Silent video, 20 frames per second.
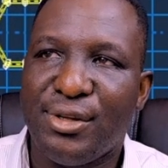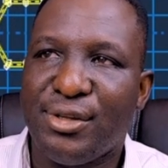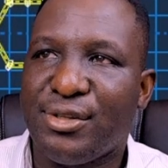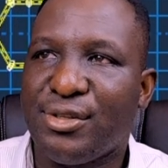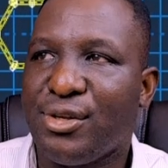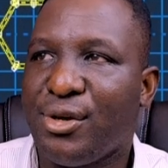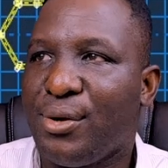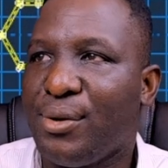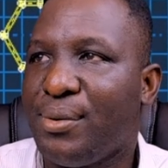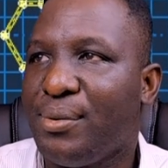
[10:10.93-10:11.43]

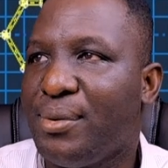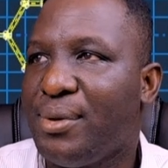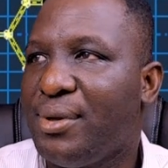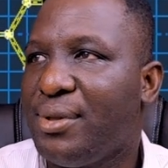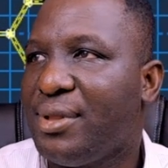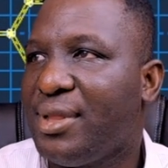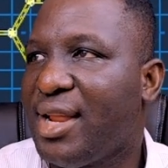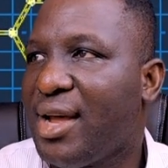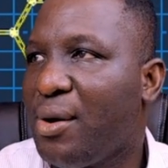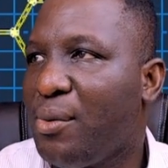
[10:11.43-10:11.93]
So
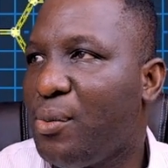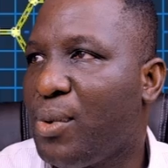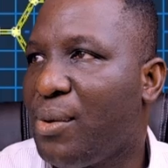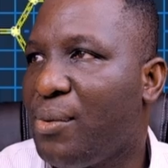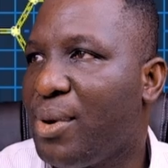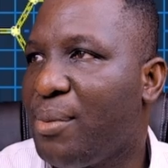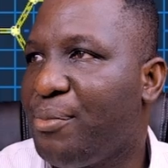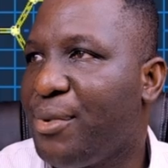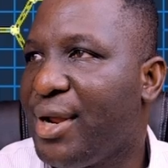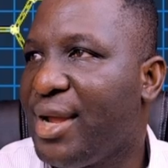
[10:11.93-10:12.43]
now
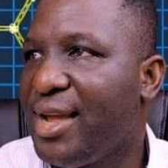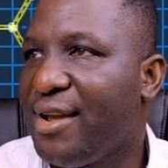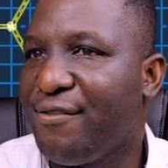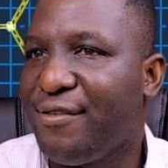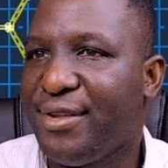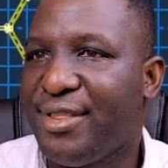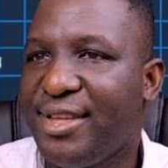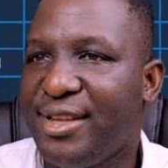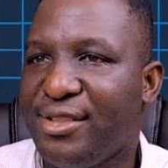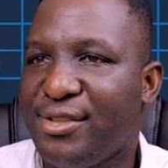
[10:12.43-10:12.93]
when we bring
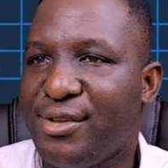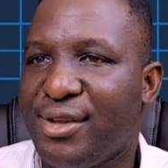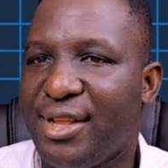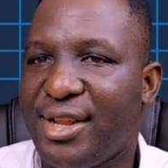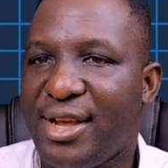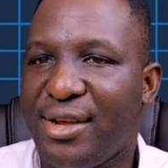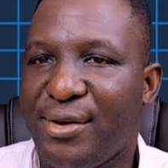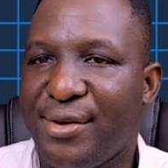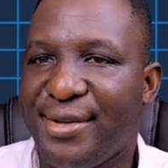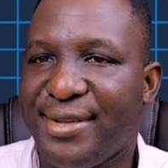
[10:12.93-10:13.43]
everything
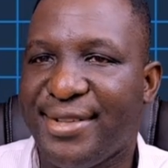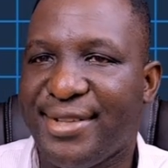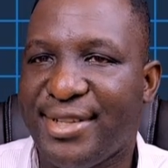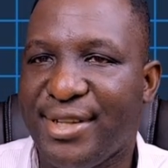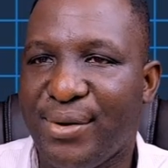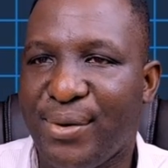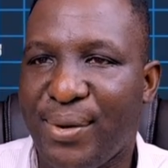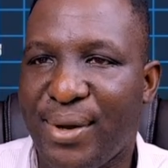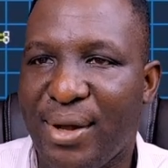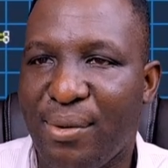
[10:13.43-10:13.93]
together, you can
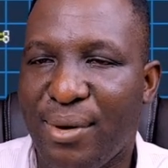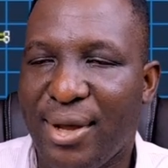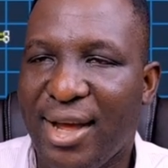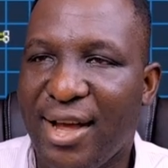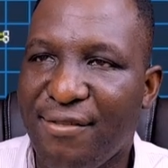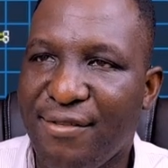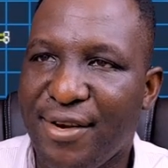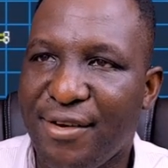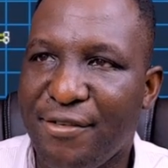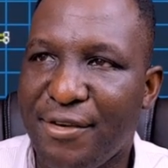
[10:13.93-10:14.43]
see, okay, we
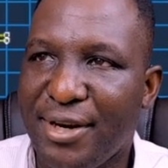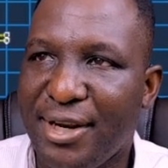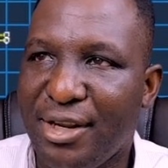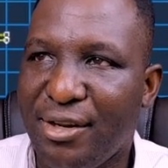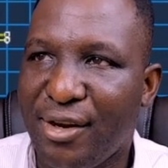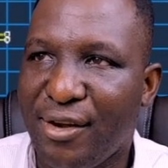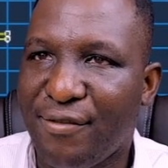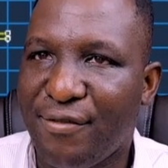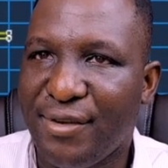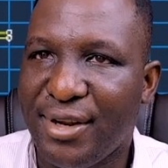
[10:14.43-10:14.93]
have a really
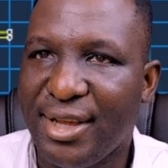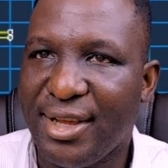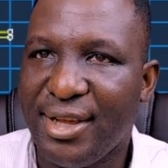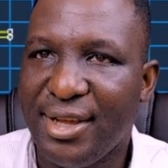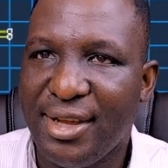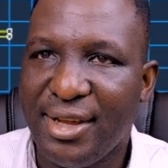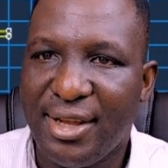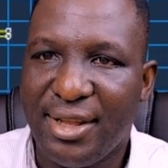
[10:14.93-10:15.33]
lovely,